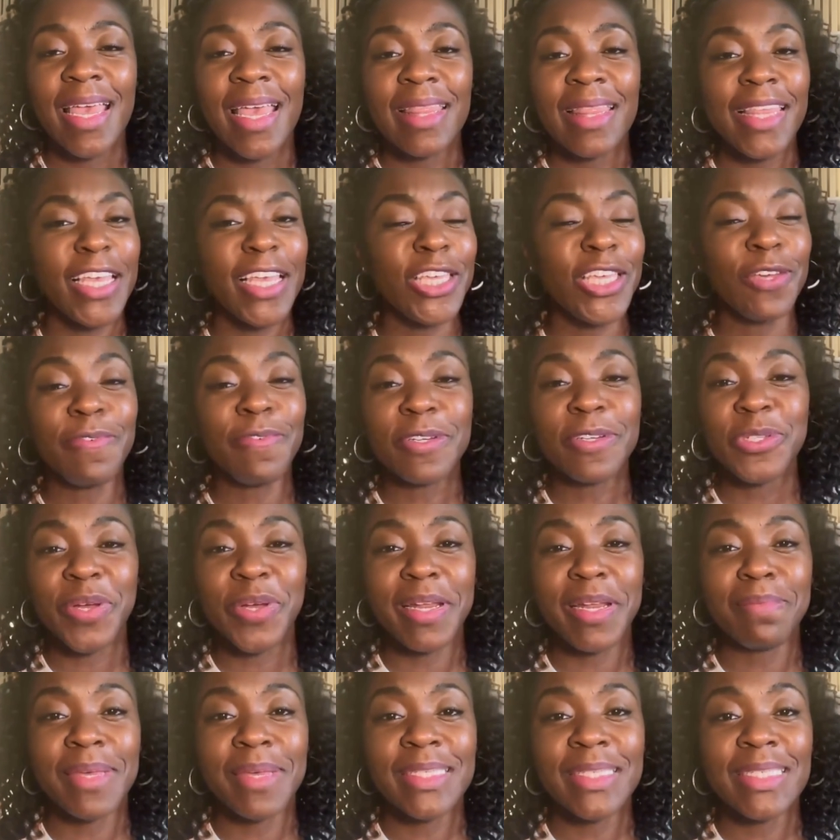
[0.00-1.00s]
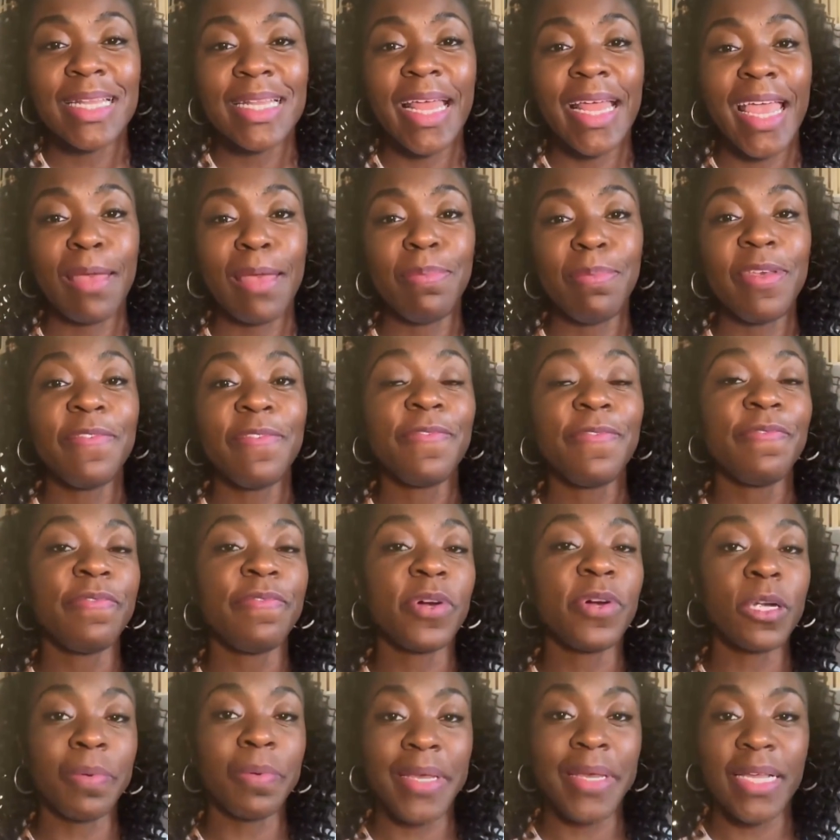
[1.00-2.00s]
Thank you for joining me today.
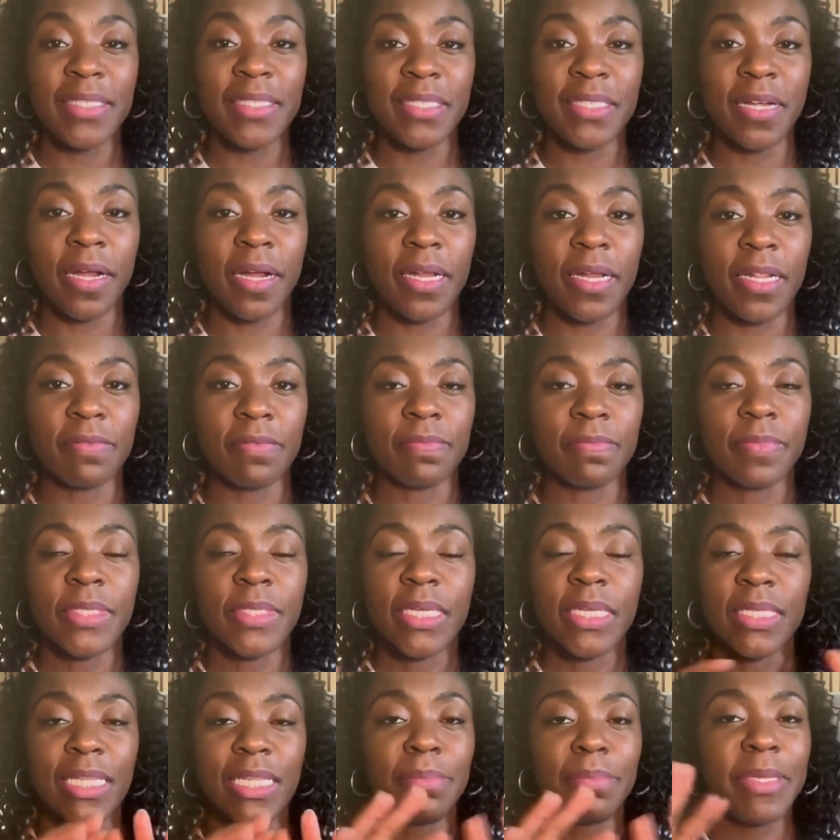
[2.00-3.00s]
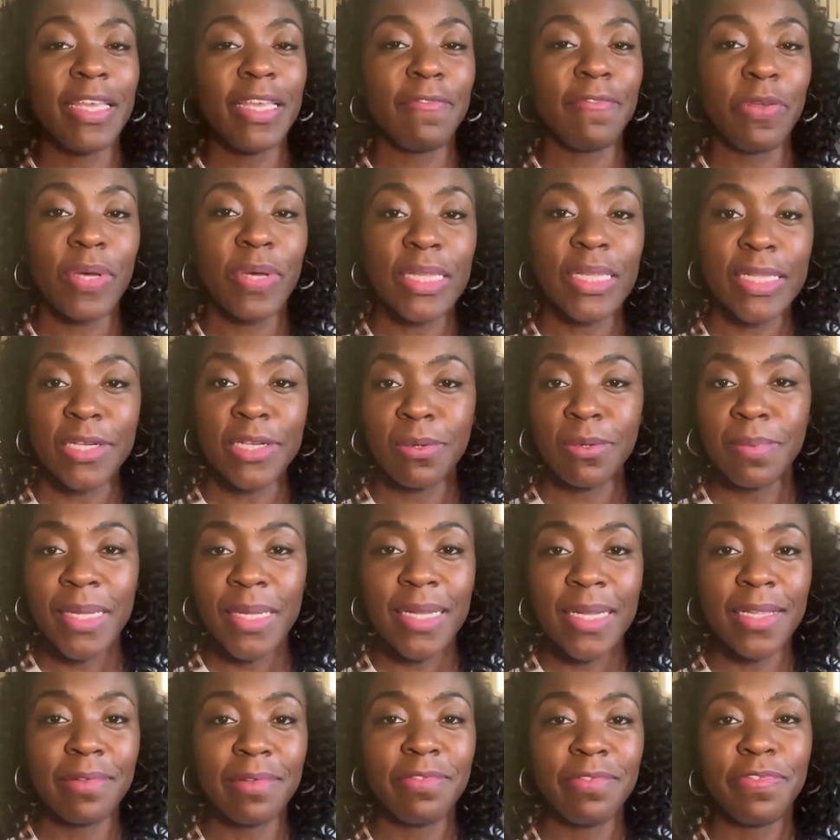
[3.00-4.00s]
Before we get started, let me give you a little bit
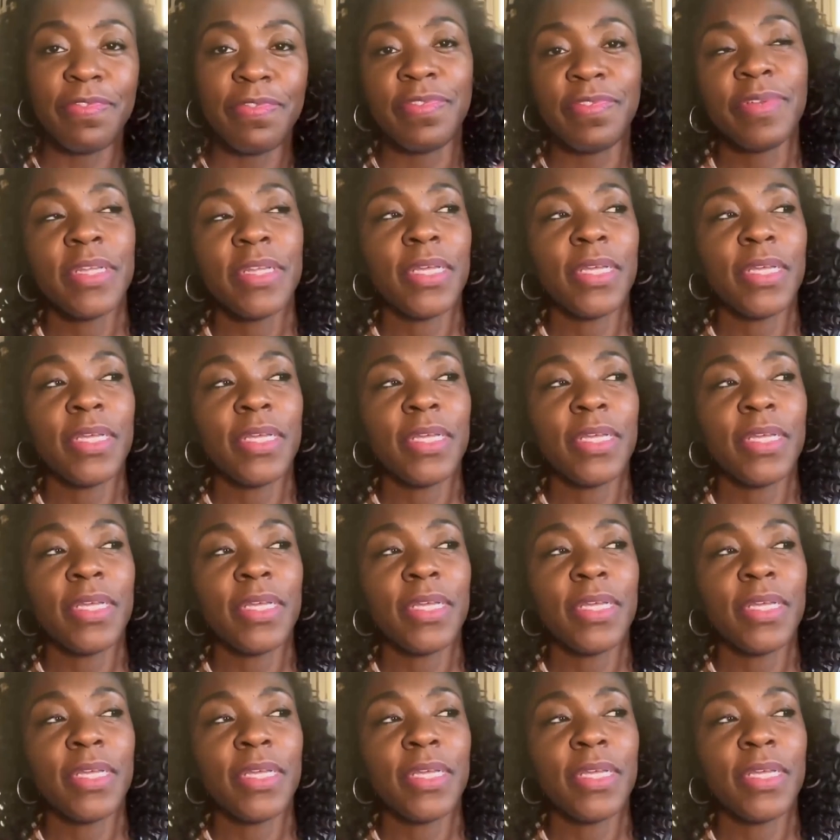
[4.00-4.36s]
of